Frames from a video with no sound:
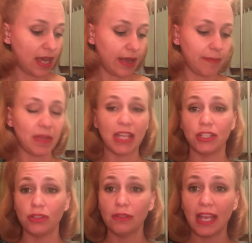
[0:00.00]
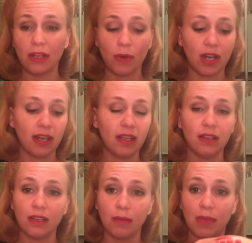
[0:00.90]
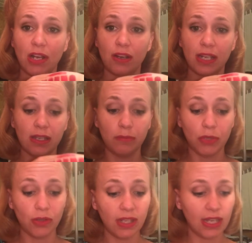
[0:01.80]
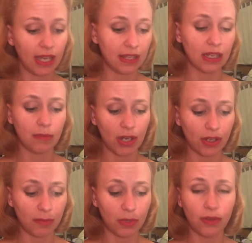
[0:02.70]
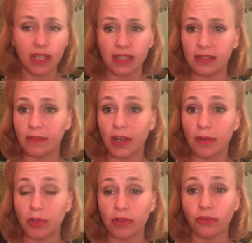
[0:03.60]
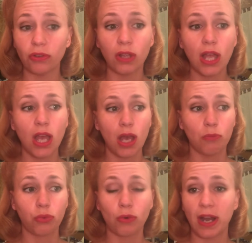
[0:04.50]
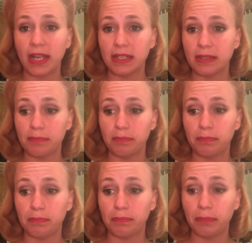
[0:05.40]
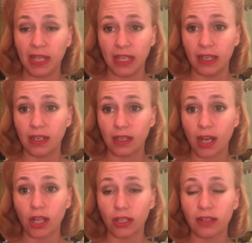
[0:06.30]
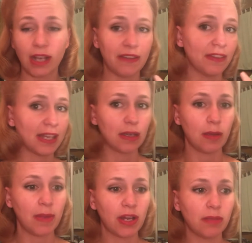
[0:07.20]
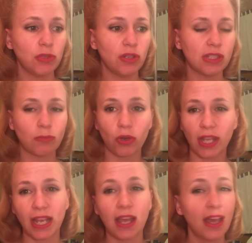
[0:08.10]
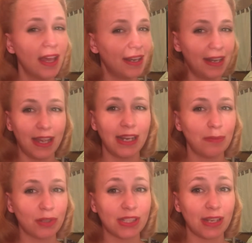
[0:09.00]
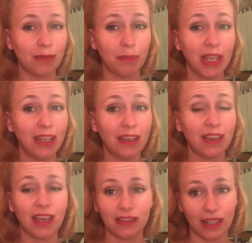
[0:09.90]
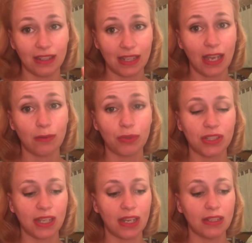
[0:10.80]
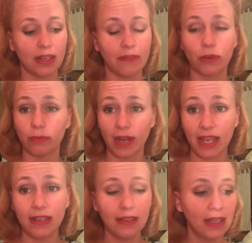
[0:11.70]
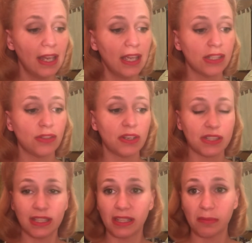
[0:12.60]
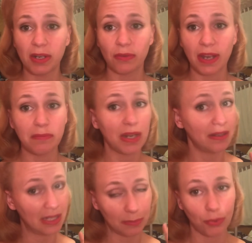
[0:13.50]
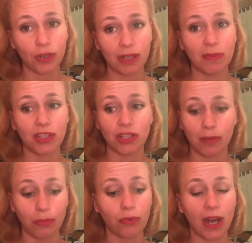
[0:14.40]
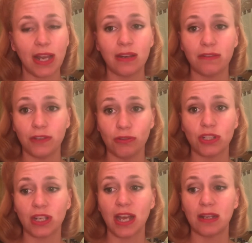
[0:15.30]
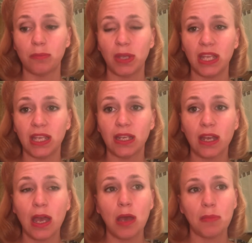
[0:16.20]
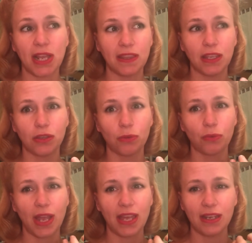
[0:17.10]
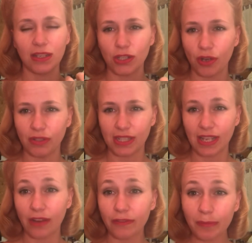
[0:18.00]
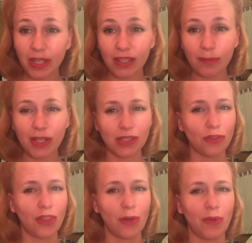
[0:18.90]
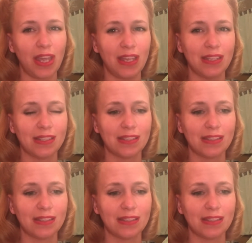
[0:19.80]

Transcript: I do like wearing American Beauty. I think American Beauty is a very beautiful, bright pink color. I feel like American Beauty is more like 90% pink and then 10% of a red. So there's a little bit of red, but it's pretty much a bright fuchsia kind of pink. But I think the red tones it down for me a little bit, so that way